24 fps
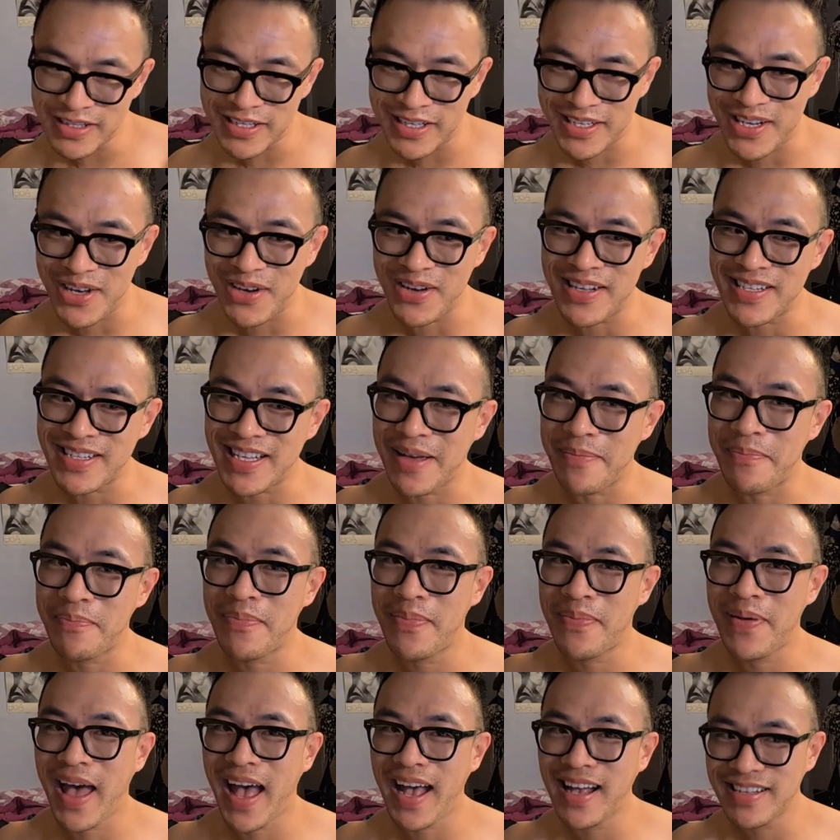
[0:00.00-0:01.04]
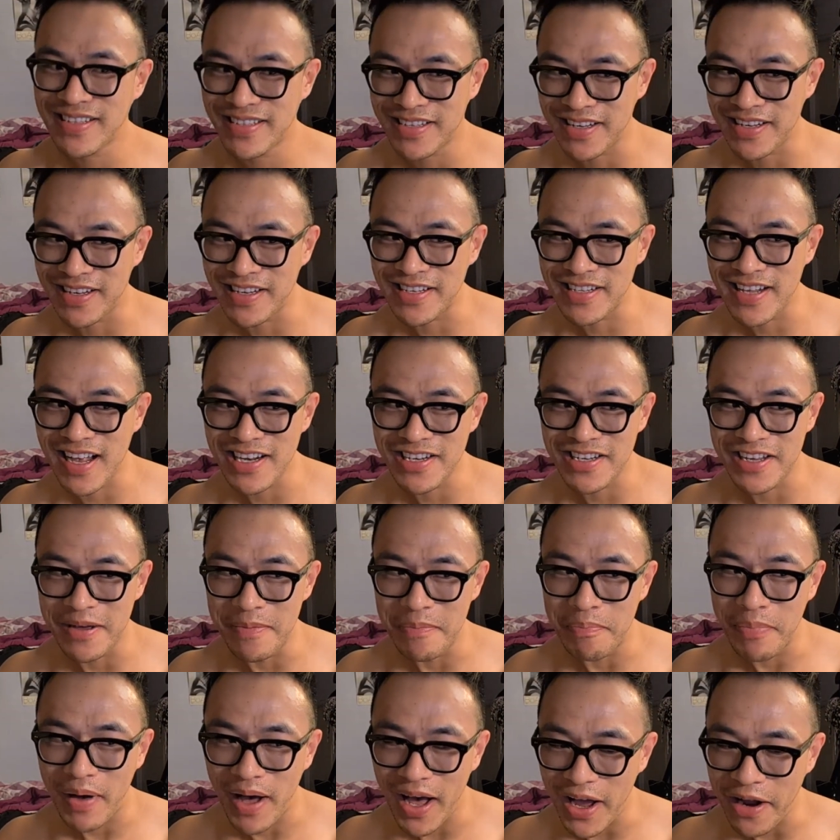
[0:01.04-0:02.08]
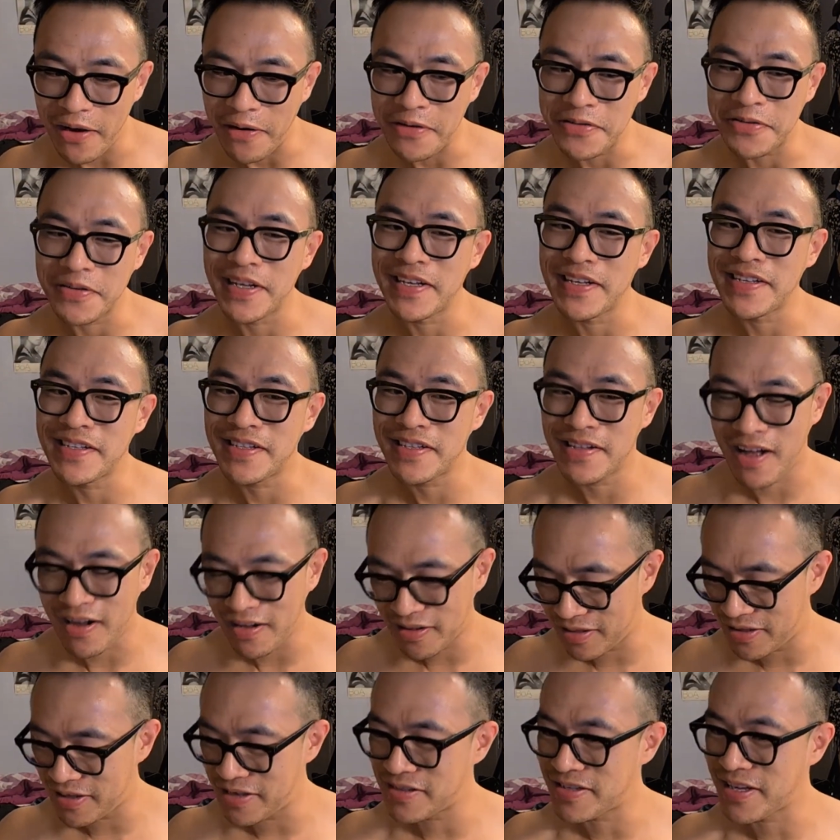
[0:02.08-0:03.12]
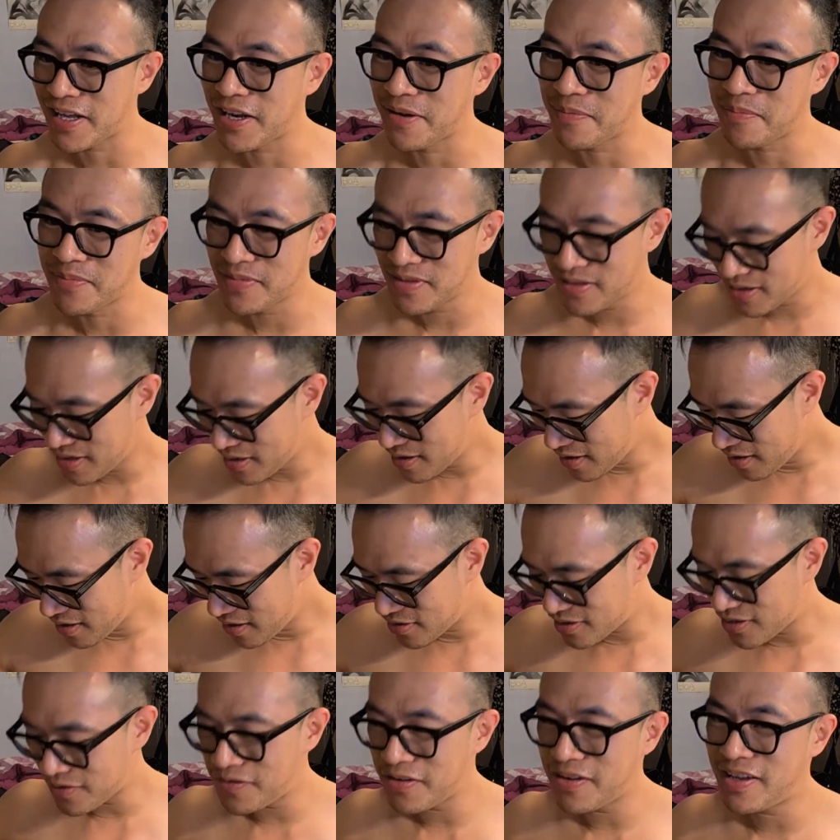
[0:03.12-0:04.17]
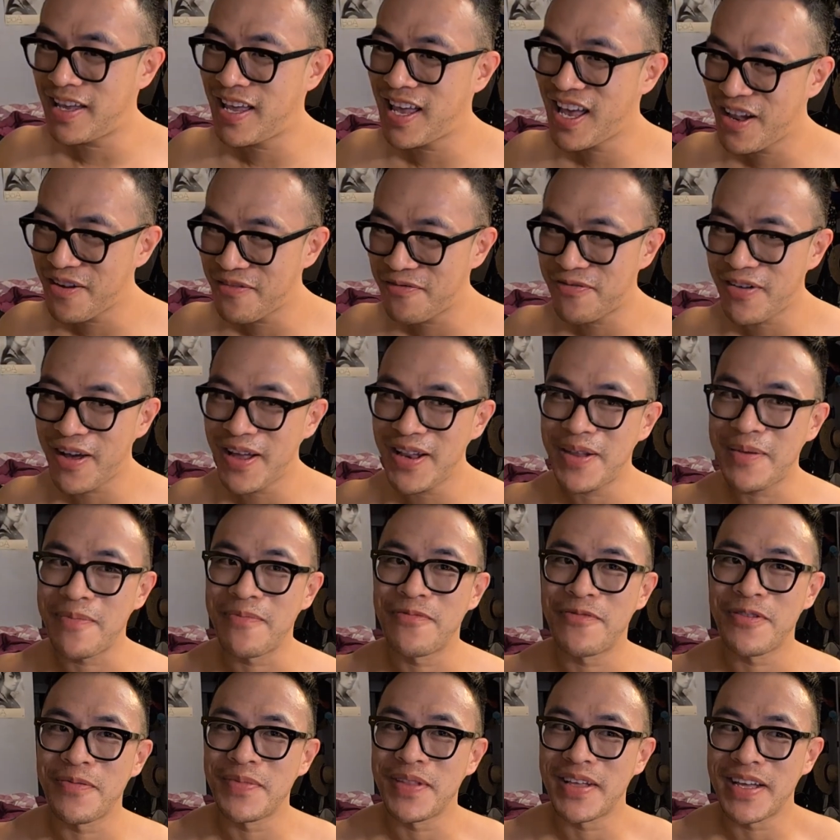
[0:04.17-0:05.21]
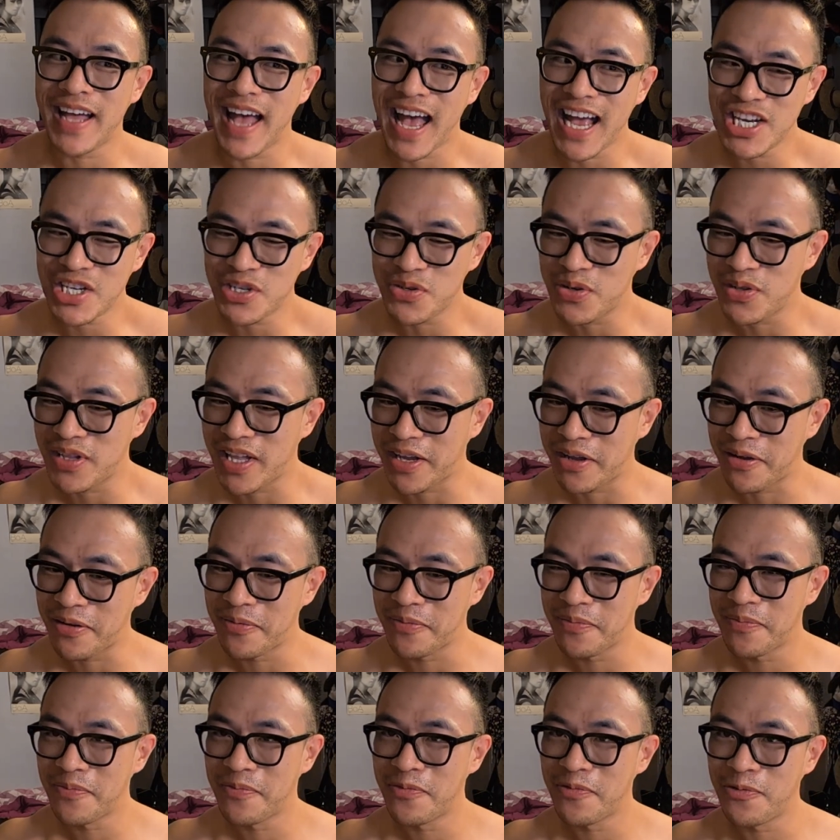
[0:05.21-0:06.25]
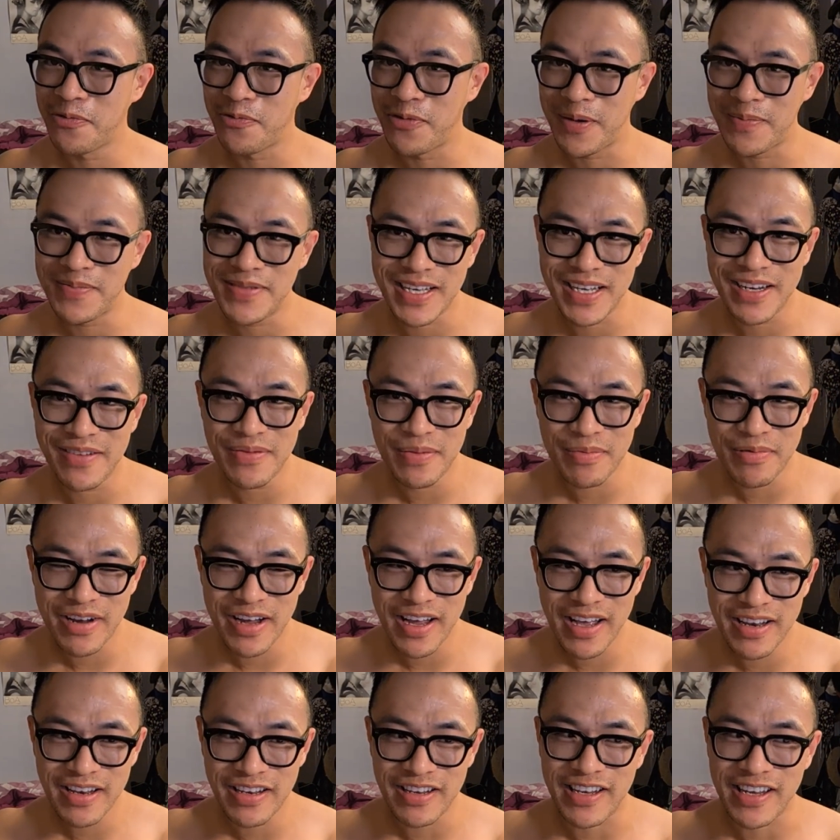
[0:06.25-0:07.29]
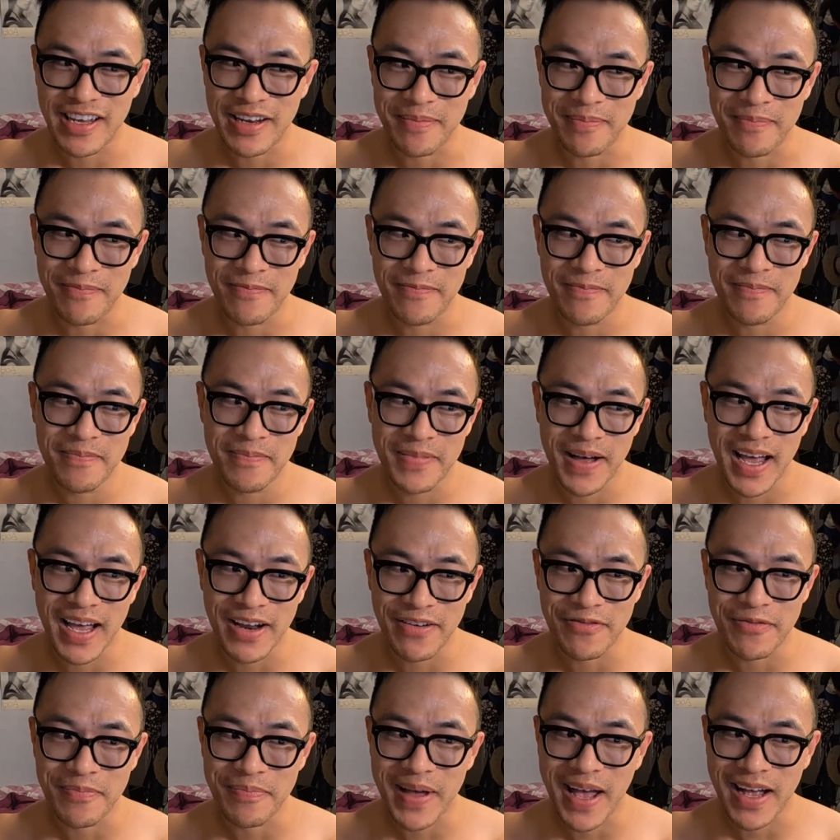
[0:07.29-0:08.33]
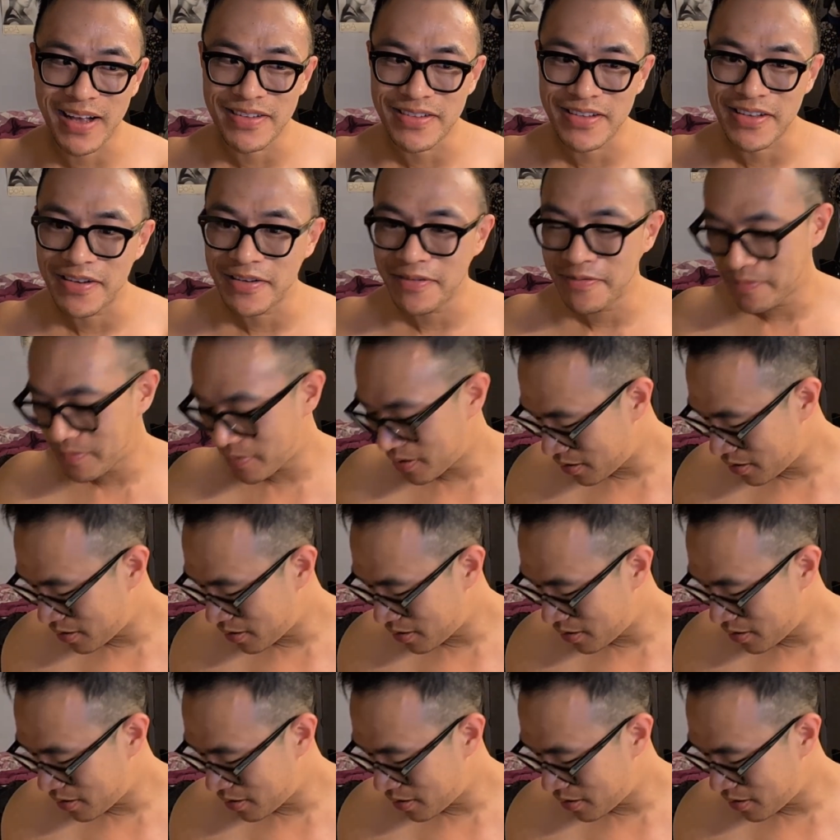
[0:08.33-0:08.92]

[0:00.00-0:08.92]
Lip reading: to note is that PacSun is actually a buyer, so they stock these items. So if you can't find them from the actual like website of the brand, you can buy it from PacSun